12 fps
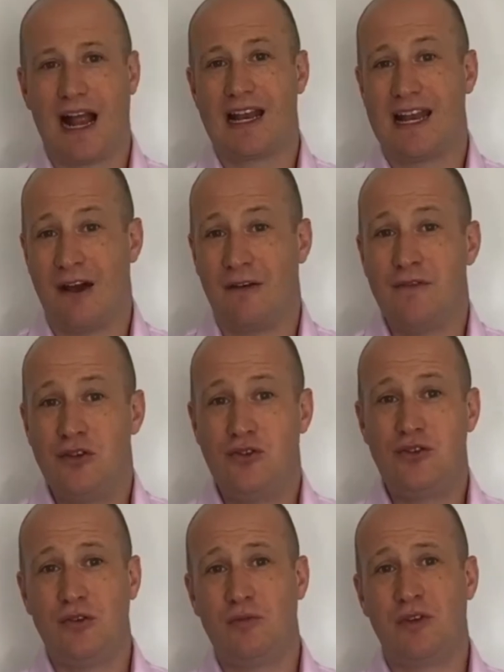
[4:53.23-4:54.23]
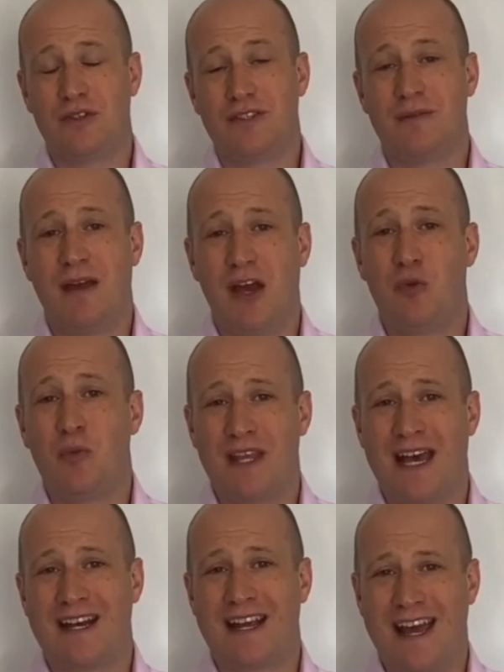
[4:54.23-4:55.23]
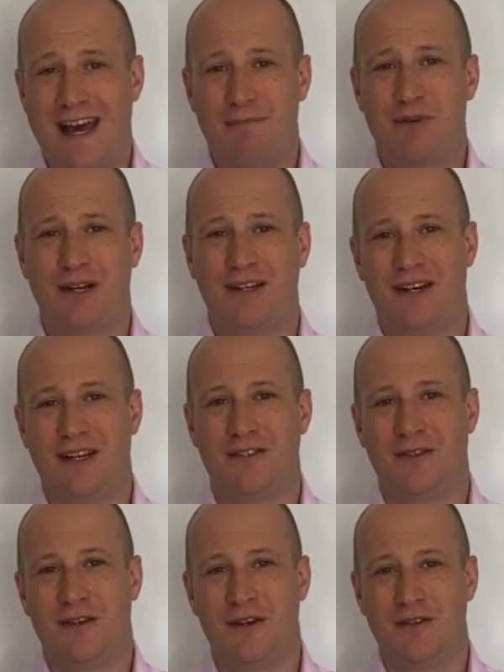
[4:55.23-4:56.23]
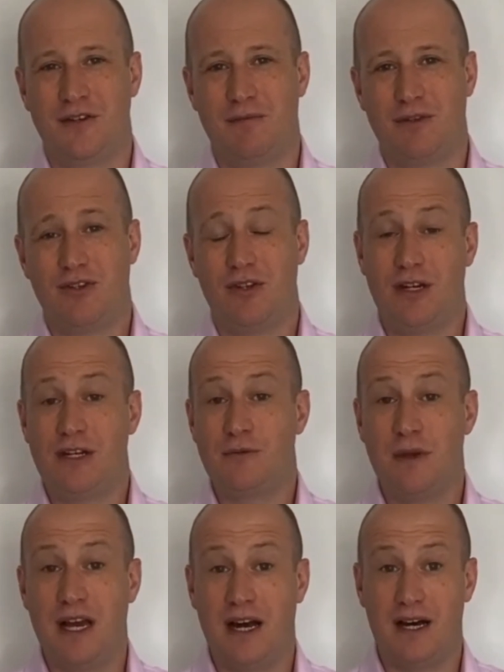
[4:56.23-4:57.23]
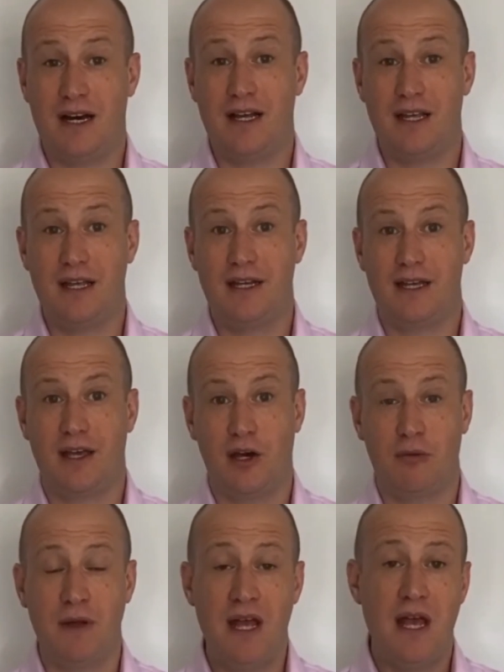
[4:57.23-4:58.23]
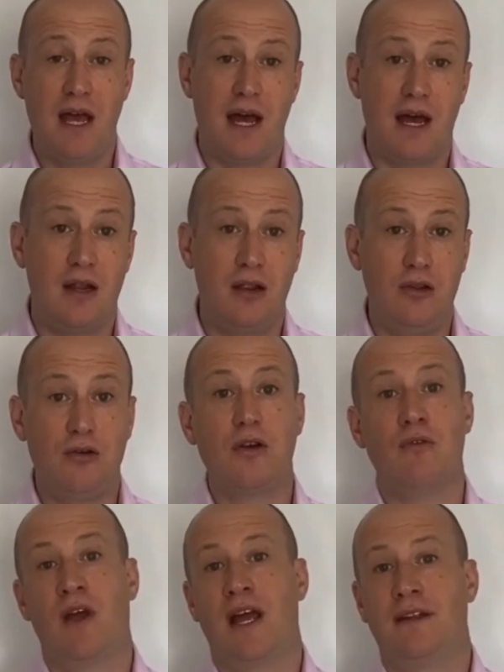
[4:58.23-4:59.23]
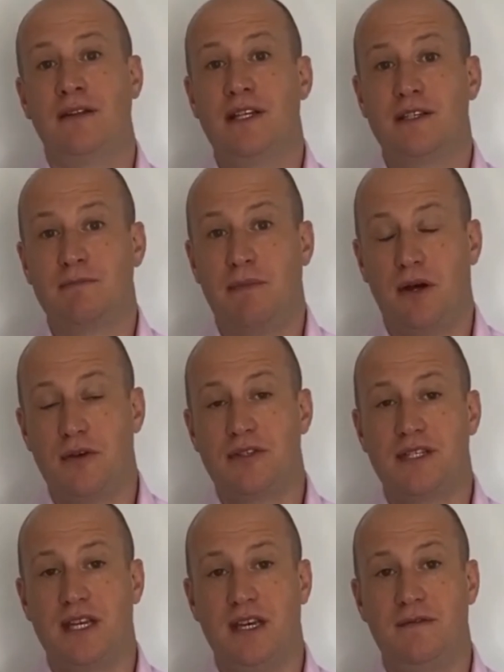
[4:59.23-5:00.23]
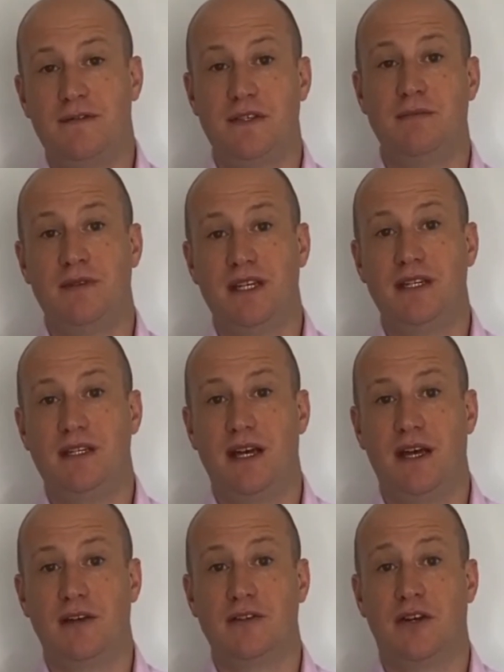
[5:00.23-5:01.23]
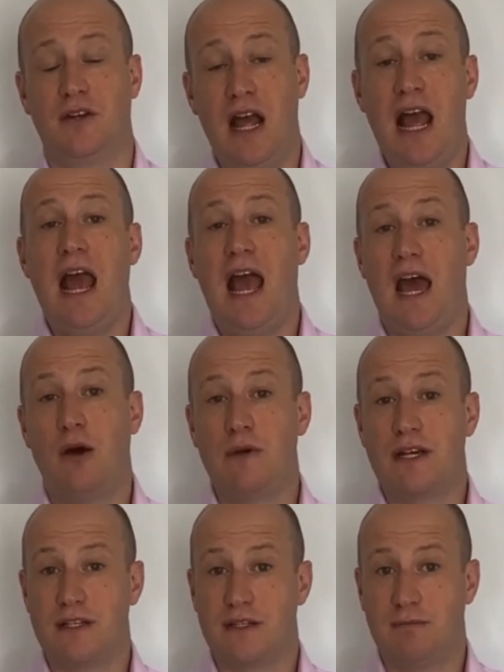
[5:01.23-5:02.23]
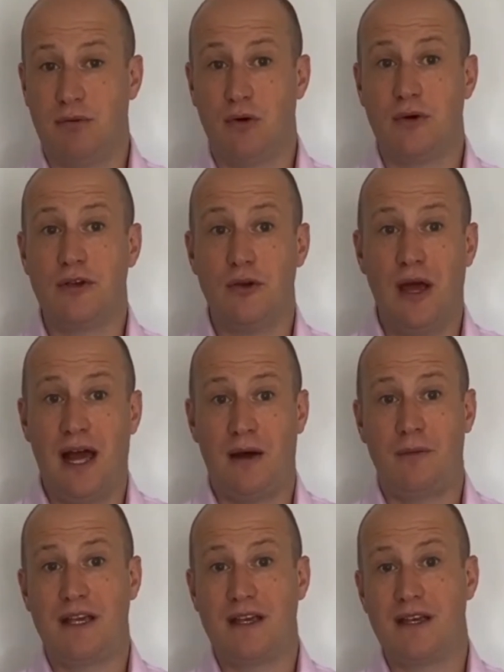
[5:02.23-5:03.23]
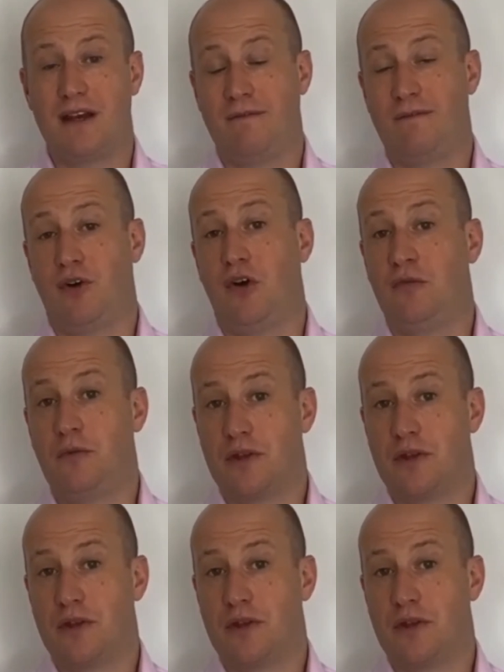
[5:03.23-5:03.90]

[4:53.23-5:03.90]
Now, if you do want some help with how to capitalize on those opportunities, we are here to help. Look around this post here for some details on how we can support you, how we can get involved